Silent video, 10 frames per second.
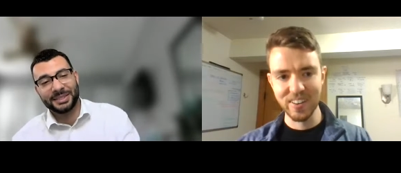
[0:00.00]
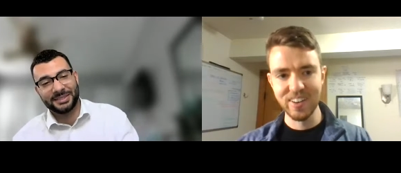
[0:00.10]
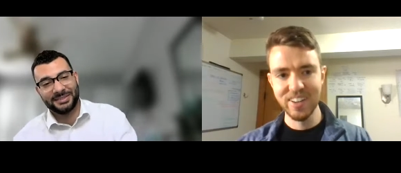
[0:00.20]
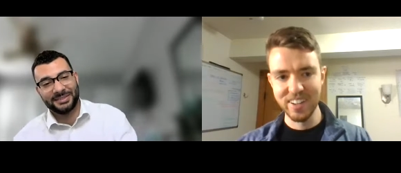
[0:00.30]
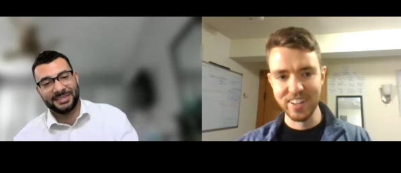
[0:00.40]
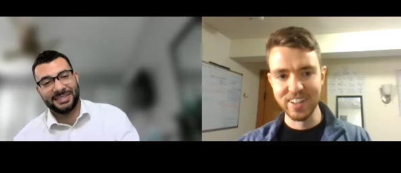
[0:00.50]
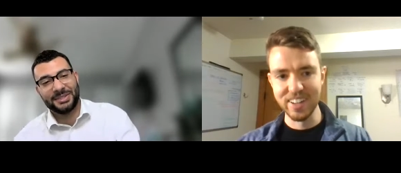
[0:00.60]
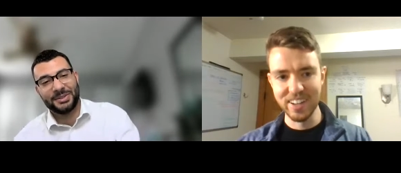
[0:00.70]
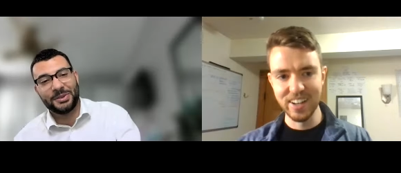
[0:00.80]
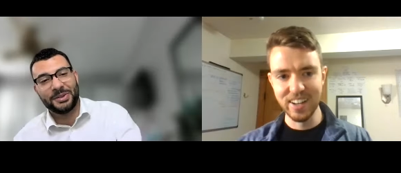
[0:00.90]
Speaker 1: Wow.
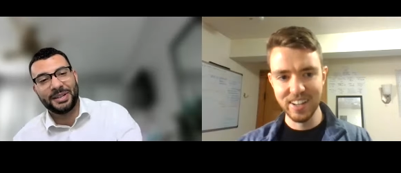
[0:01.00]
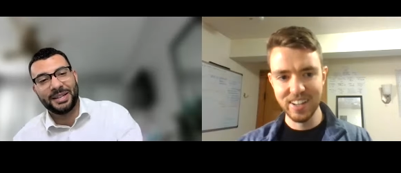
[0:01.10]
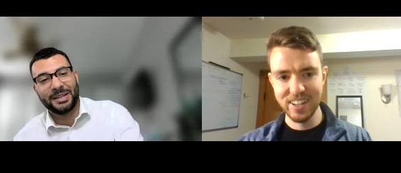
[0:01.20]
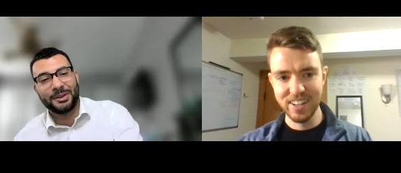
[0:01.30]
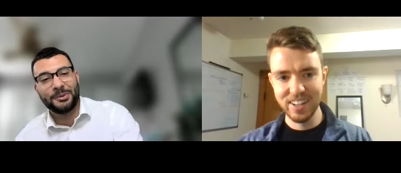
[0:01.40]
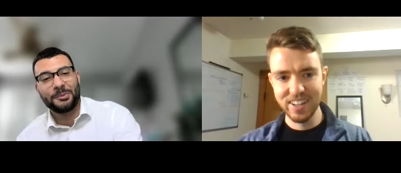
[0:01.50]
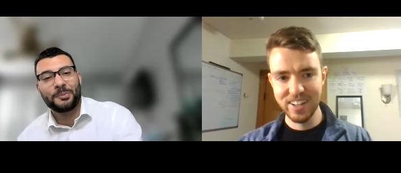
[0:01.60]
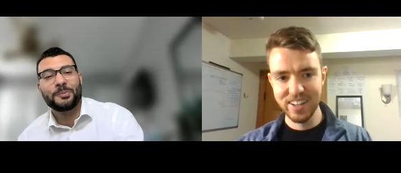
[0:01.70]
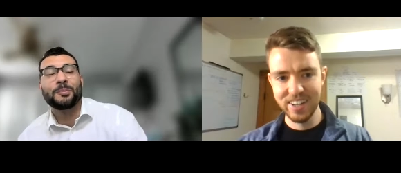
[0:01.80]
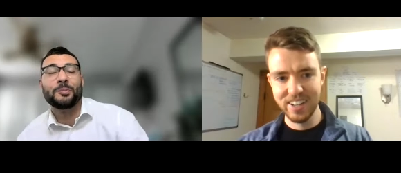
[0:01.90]
Yeah.
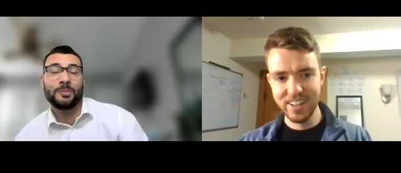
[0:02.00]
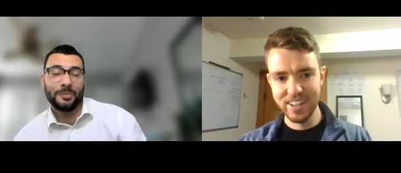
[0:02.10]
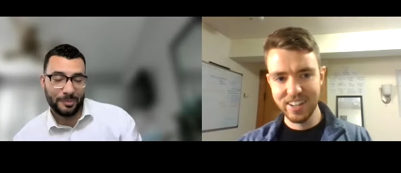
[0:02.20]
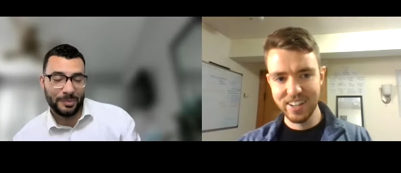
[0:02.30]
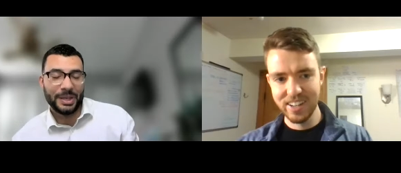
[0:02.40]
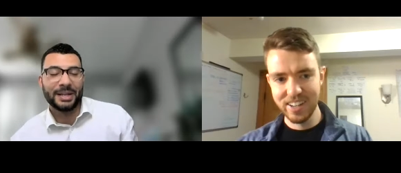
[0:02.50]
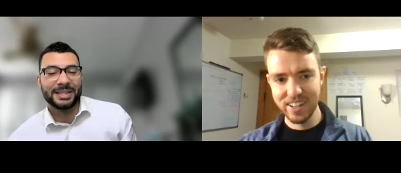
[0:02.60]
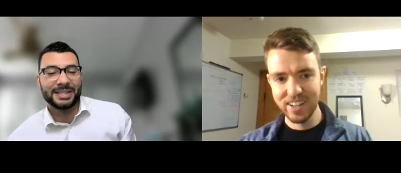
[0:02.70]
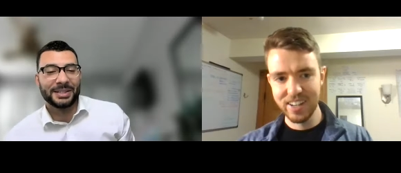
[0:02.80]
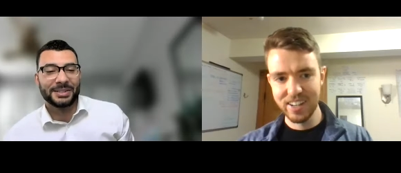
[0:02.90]
Being
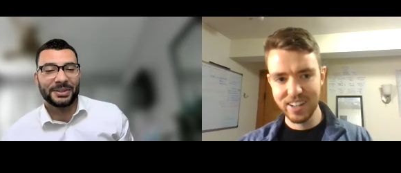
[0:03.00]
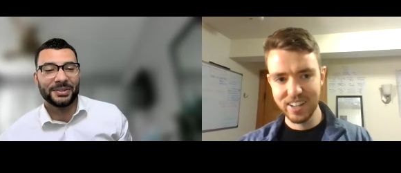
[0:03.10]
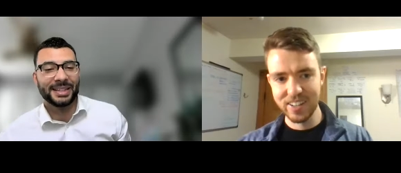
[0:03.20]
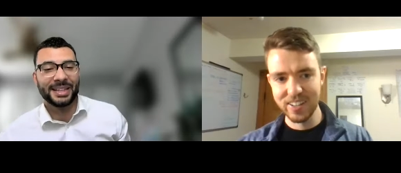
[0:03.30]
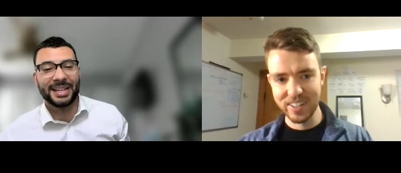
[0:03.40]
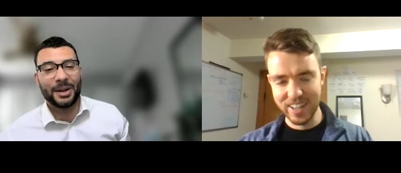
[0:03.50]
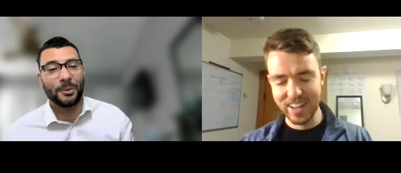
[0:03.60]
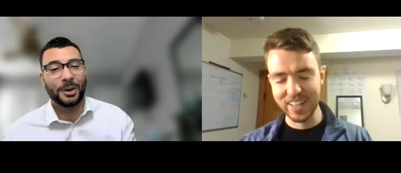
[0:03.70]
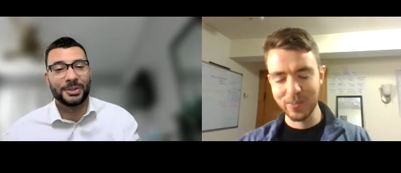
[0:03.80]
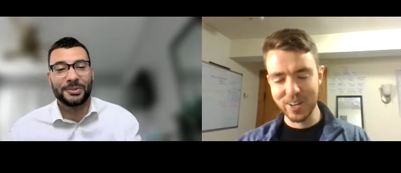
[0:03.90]
intentional with it. It yeah,
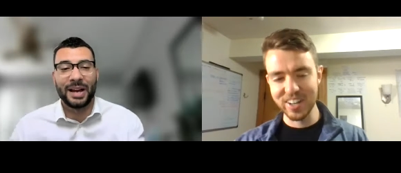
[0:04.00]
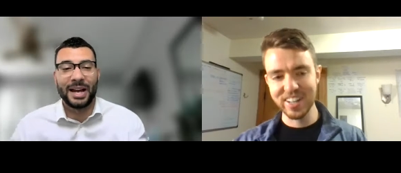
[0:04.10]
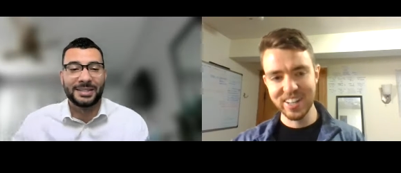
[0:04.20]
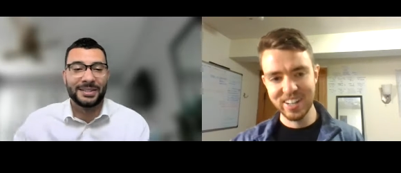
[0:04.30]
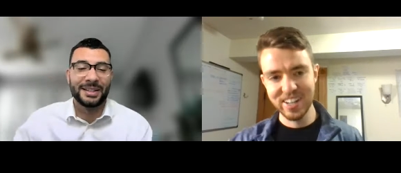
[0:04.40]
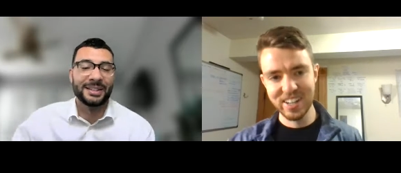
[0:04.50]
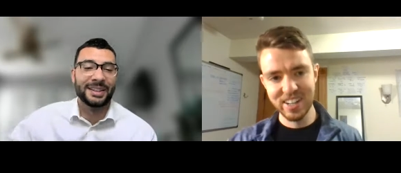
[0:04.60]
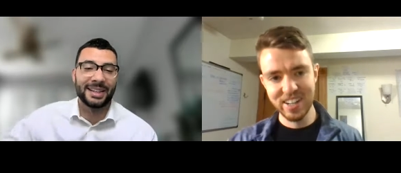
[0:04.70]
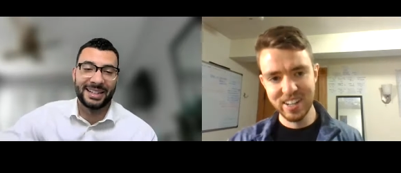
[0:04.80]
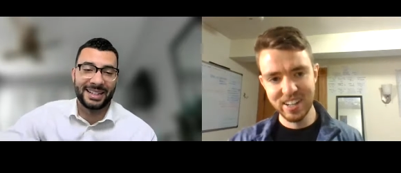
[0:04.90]
works. Come on.
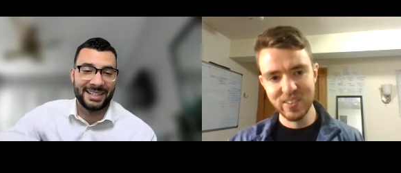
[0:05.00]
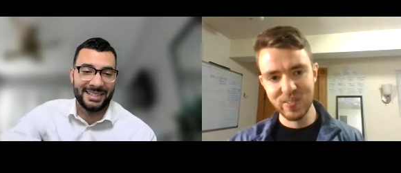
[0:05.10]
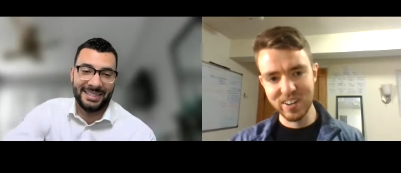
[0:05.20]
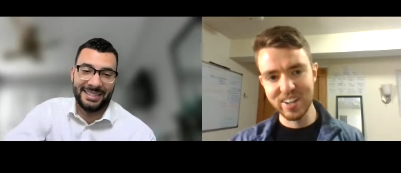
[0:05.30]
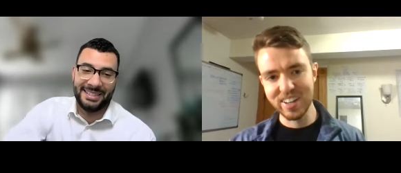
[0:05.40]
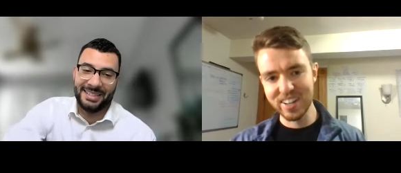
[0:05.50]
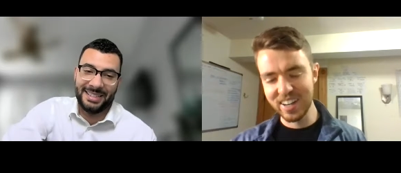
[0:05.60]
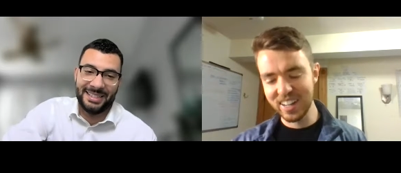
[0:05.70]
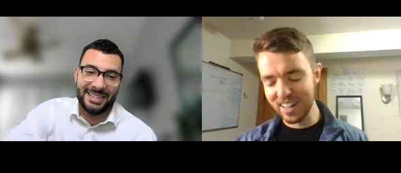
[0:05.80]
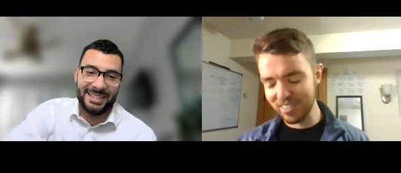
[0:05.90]
Speaker 2: Right.
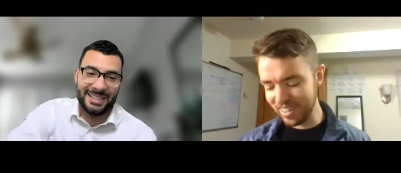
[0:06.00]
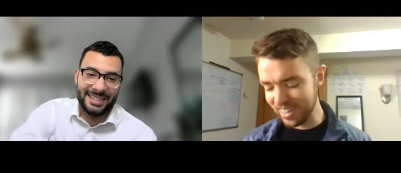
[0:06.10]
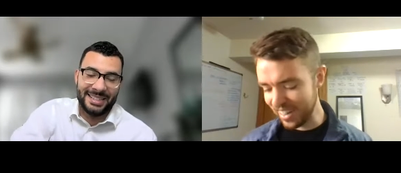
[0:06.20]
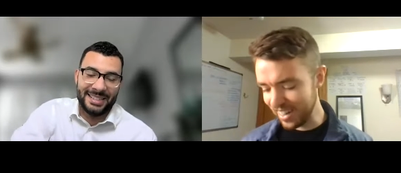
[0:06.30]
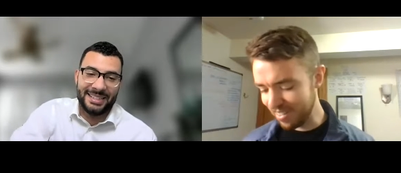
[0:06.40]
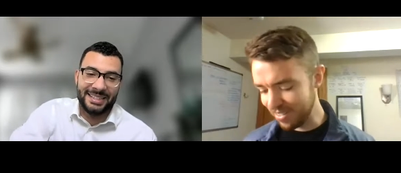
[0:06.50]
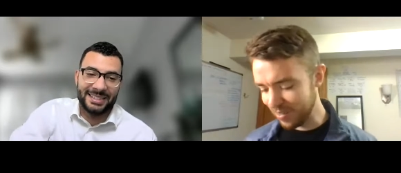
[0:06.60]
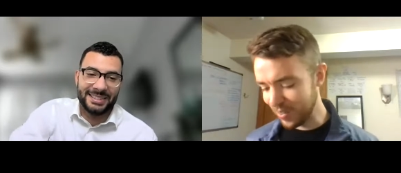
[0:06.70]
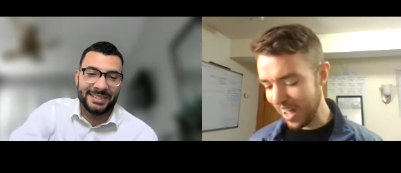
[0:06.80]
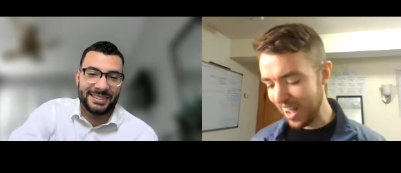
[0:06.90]
I love it. I love
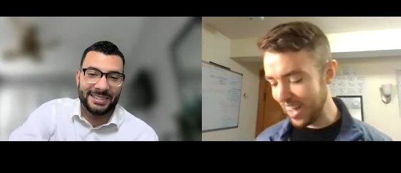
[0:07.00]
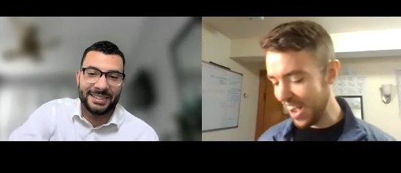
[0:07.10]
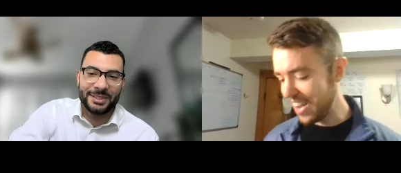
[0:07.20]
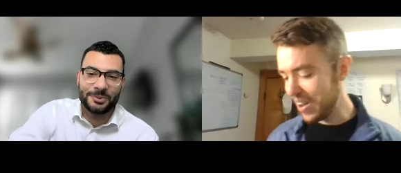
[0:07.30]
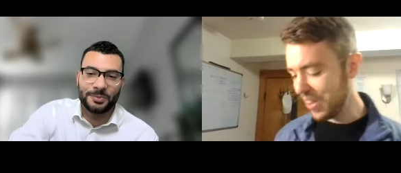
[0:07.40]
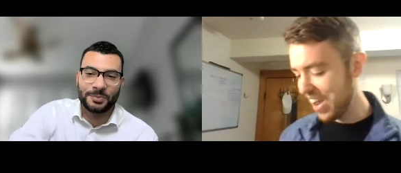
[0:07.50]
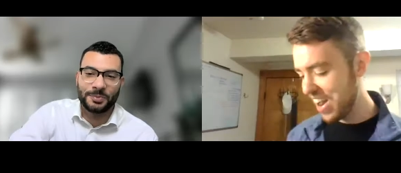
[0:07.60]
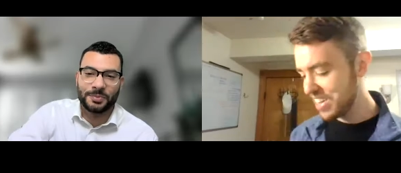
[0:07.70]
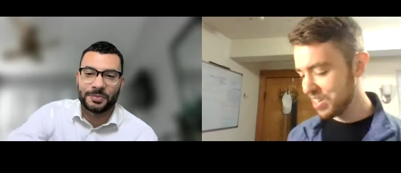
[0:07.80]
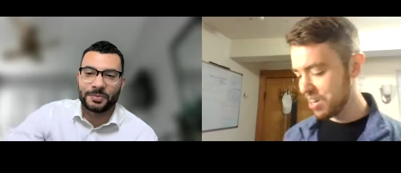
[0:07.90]
it. Well, I, I know
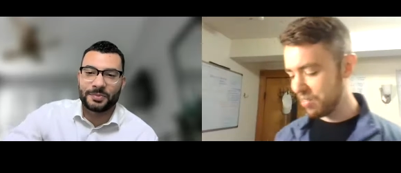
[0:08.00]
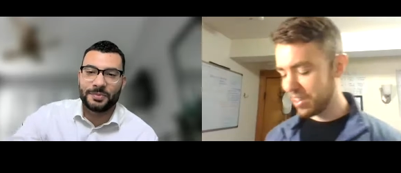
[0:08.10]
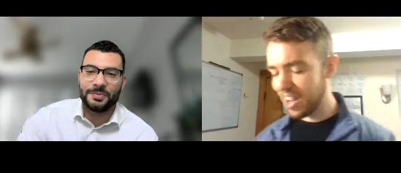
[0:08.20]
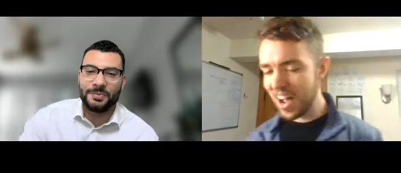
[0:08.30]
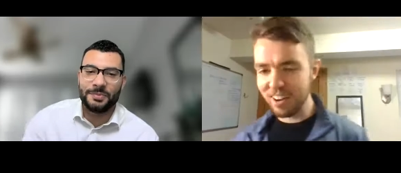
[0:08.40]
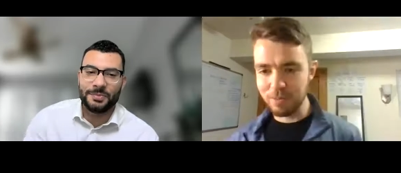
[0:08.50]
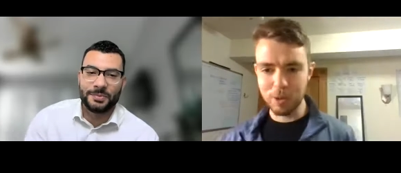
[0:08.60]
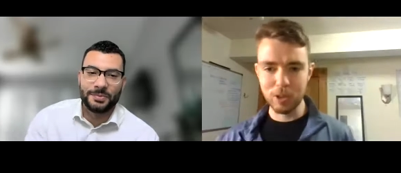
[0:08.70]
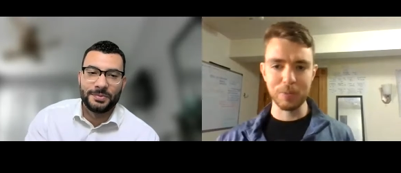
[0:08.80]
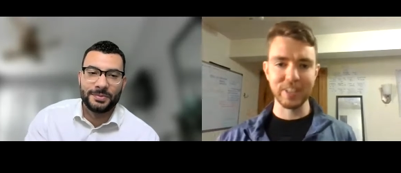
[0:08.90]
that I serve a God of
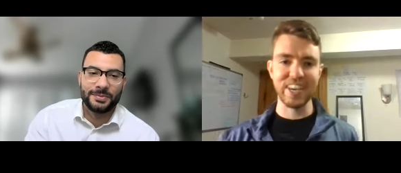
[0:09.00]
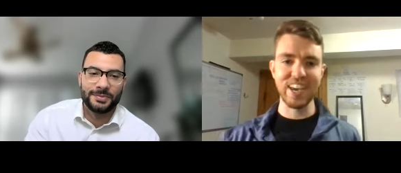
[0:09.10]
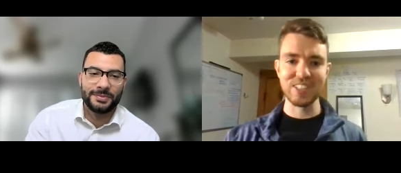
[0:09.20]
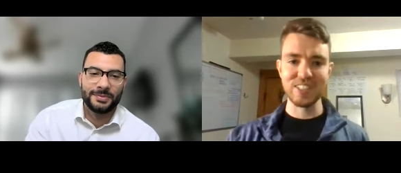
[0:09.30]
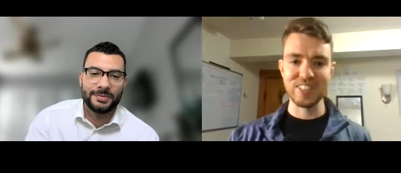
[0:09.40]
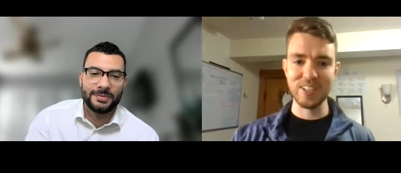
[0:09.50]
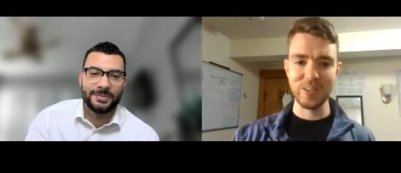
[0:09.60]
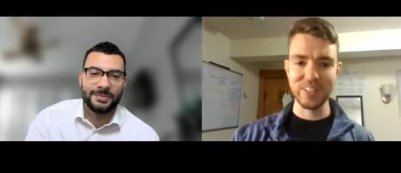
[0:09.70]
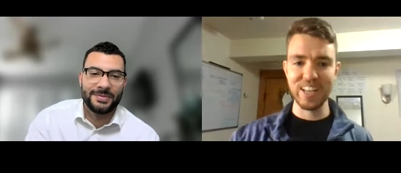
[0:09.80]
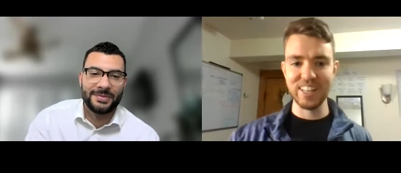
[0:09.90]
multiplication
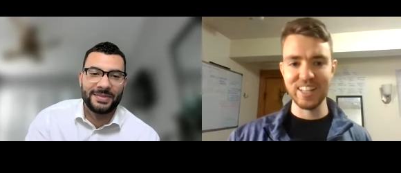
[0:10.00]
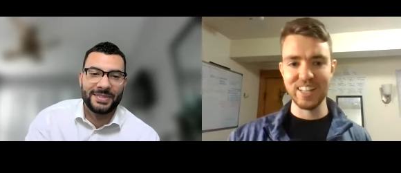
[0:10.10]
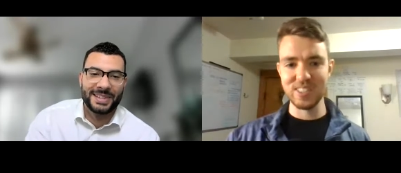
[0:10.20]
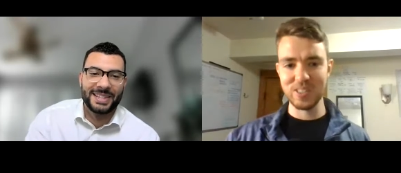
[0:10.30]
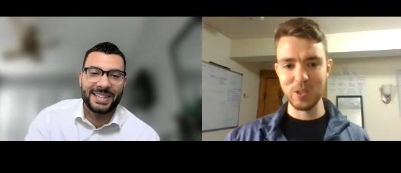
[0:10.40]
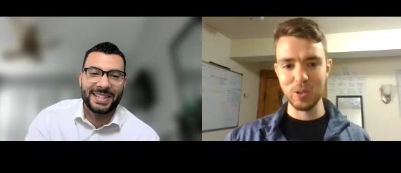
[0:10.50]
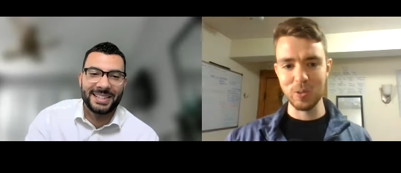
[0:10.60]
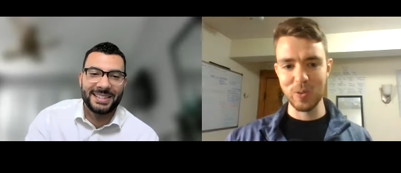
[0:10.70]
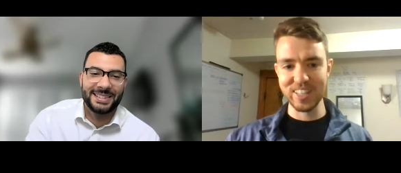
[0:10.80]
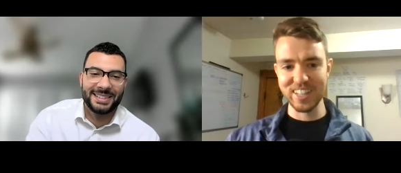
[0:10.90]
too. And that that's
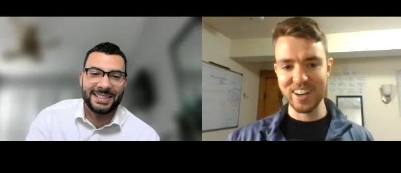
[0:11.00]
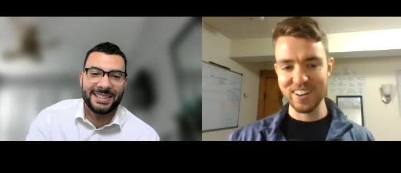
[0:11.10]
truth right